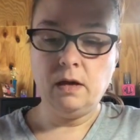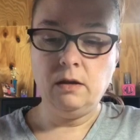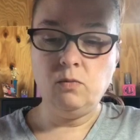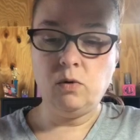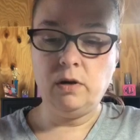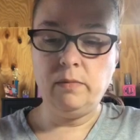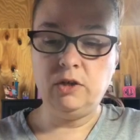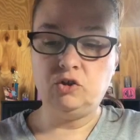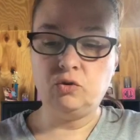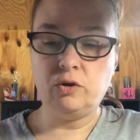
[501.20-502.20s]
You want to
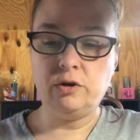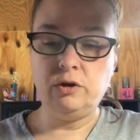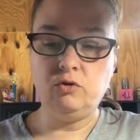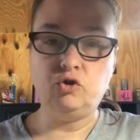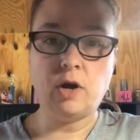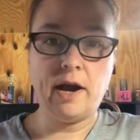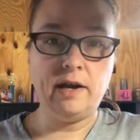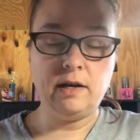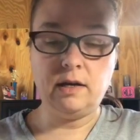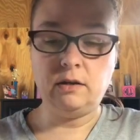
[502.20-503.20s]
make sure you
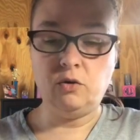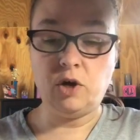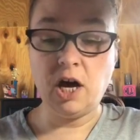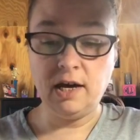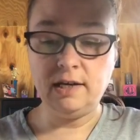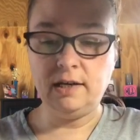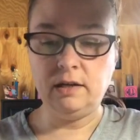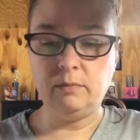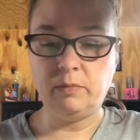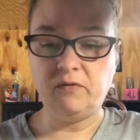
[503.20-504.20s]
cut
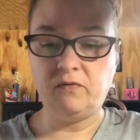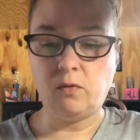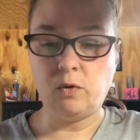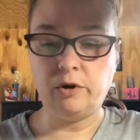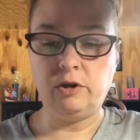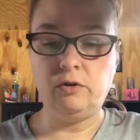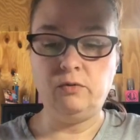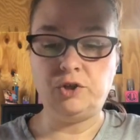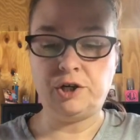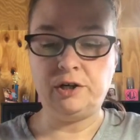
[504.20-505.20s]
it before
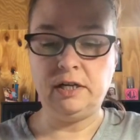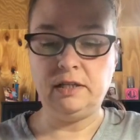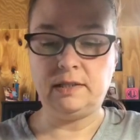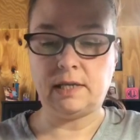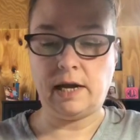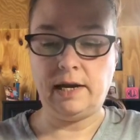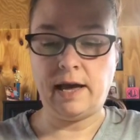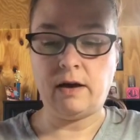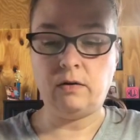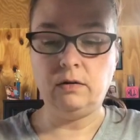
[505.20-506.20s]
you turn it inside
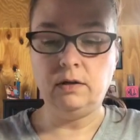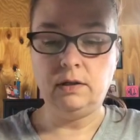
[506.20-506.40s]
out.